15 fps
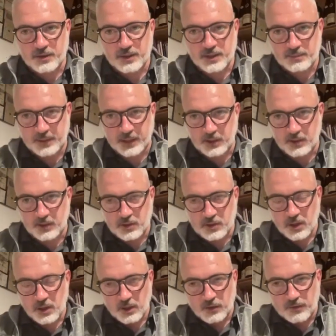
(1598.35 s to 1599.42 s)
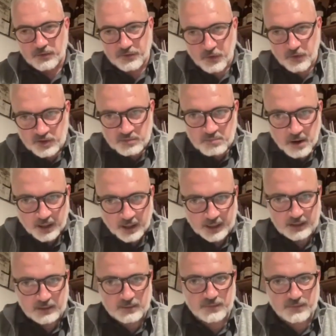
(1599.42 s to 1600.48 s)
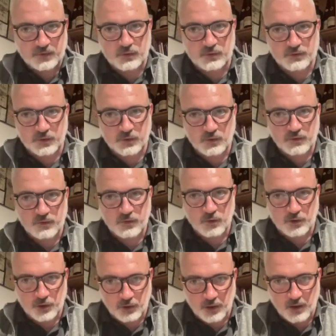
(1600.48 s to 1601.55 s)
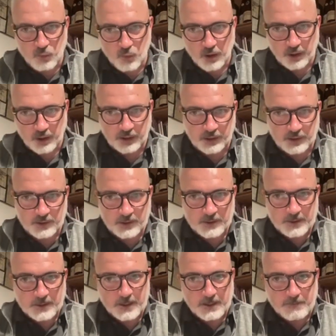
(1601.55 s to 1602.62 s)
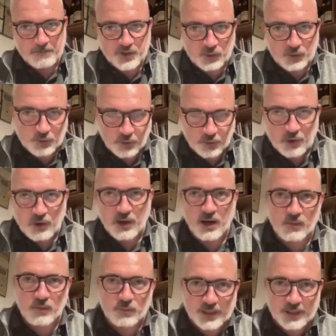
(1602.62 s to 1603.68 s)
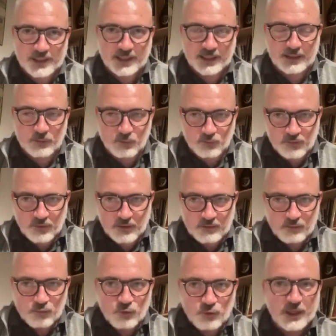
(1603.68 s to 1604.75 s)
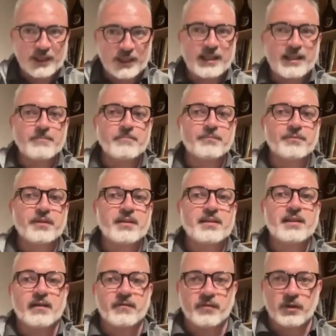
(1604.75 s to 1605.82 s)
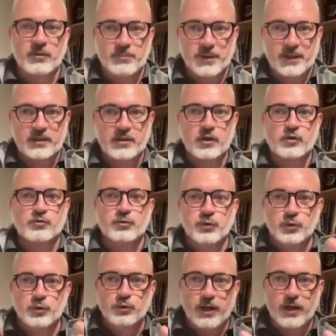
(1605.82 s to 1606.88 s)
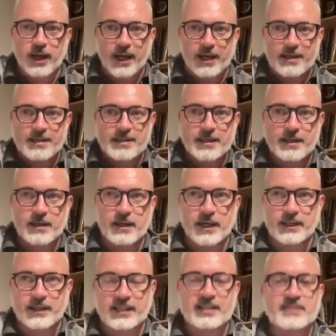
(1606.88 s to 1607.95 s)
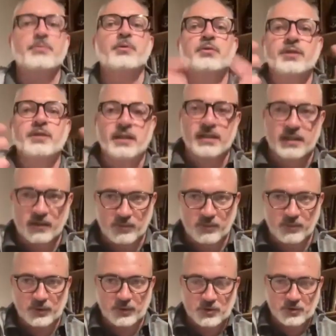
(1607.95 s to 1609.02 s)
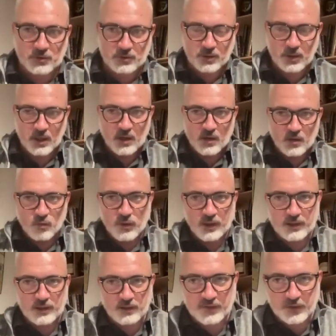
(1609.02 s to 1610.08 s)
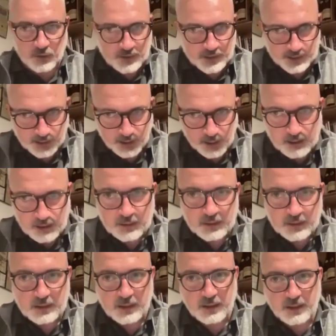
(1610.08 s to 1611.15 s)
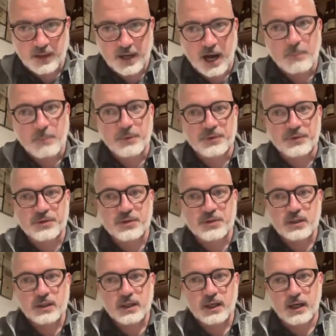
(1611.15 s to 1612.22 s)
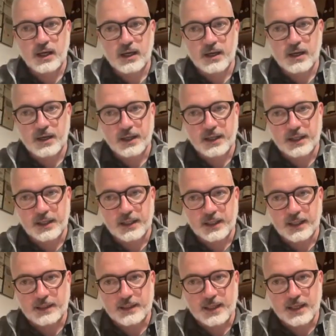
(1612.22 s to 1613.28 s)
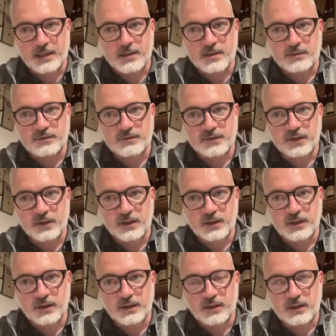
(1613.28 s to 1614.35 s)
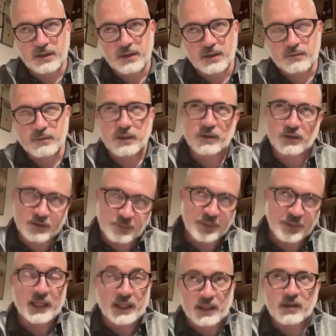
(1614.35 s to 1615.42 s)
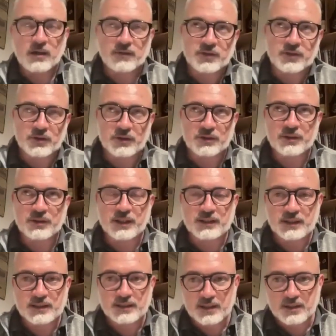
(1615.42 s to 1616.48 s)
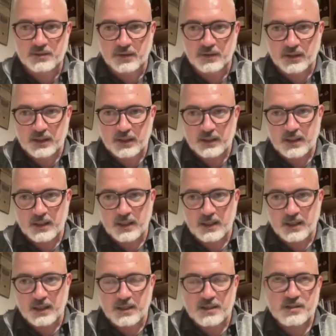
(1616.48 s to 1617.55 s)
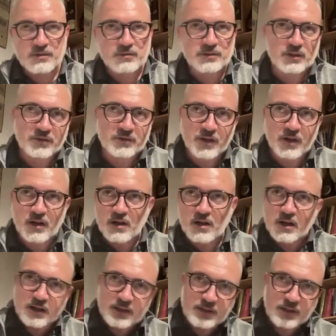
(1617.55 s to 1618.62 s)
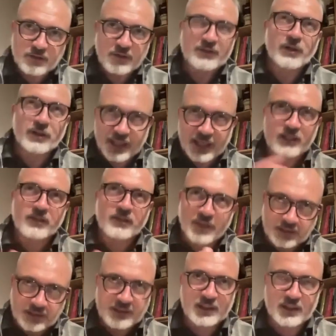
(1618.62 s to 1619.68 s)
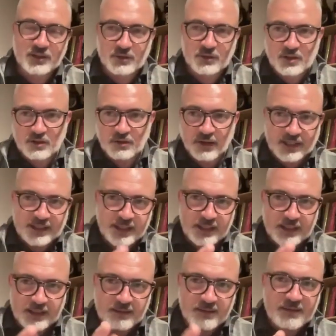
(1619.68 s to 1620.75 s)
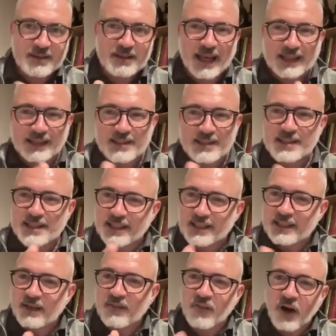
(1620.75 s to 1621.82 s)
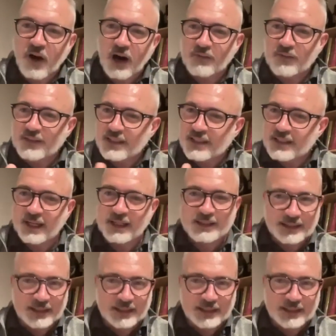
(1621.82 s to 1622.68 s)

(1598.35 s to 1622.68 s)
Is because the first market for Rioja wine, so Rioja basically really developed and grew and exploded in terms of production when the phylloxera happened at the end of at the beginning of the 19th century. No, the end of the 19th century. So 1865, 1890.